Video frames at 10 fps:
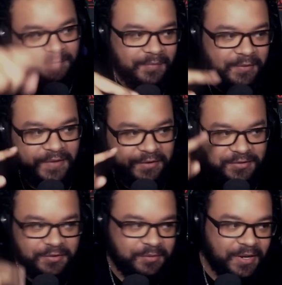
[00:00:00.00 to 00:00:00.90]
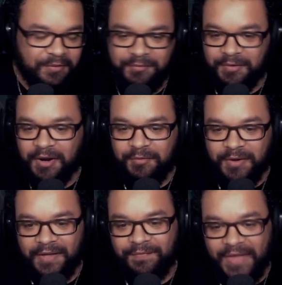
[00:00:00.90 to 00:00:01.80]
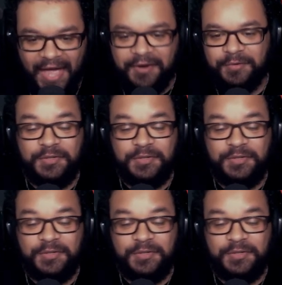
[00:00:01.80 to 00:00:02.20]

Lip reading: My fingers are going the wrong way. Hatter with